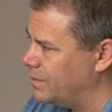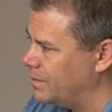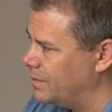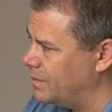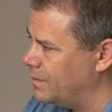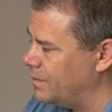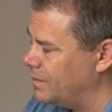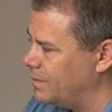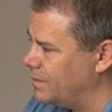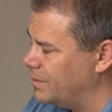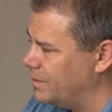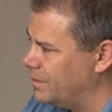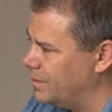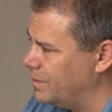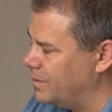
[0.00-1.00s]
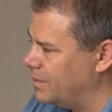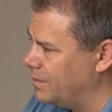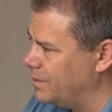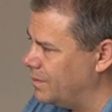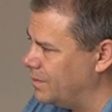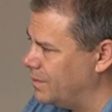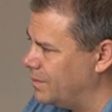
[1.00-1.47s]

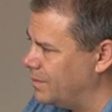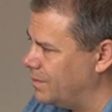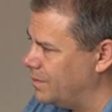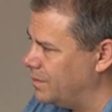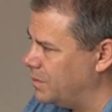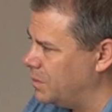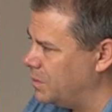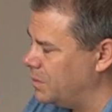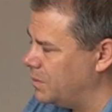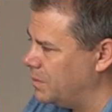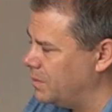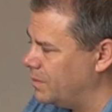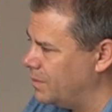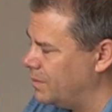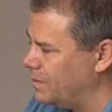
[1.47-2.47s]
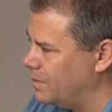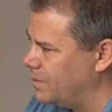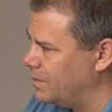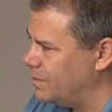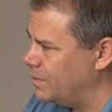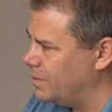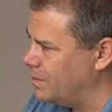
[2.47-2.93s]

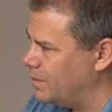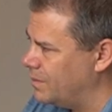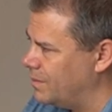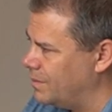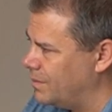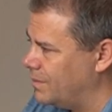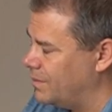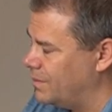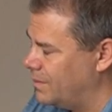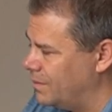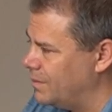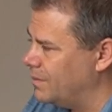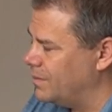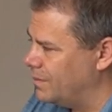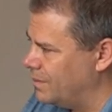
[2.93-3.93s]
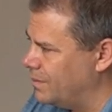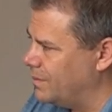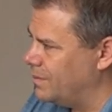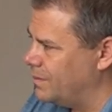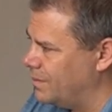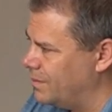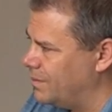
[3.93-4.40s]

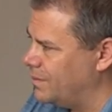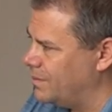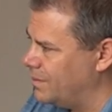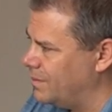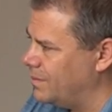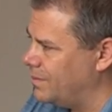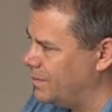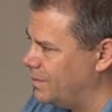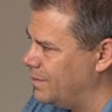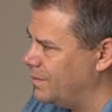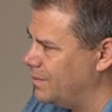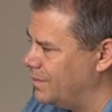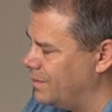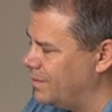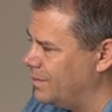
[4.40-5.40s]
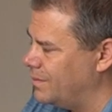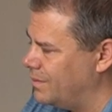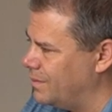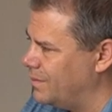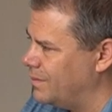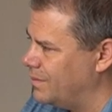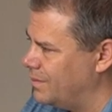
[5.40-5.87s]

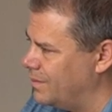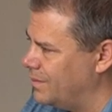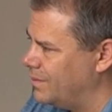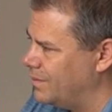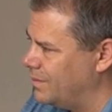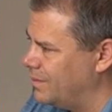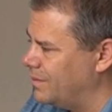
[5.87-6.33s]
This person isn't speaking.